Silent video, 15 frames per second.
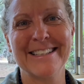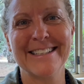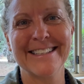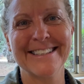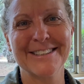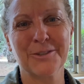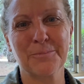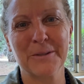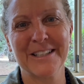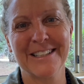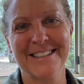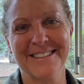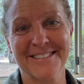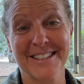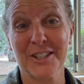
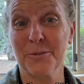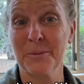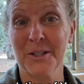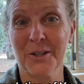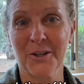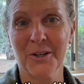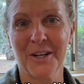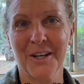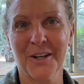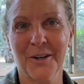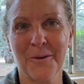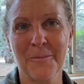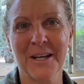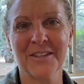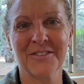He said it's been an
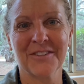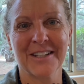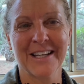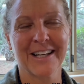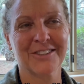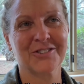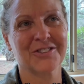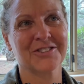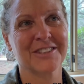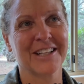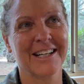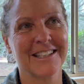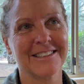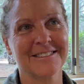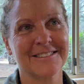amazing
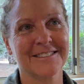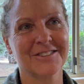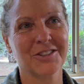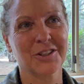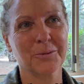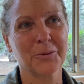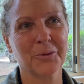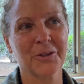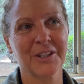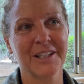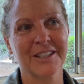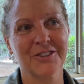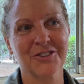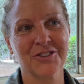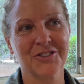exercise. And so it'll be really
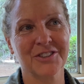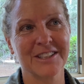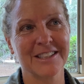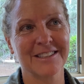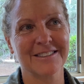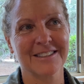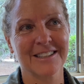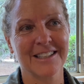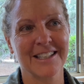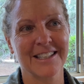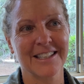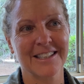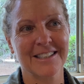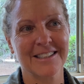interesting to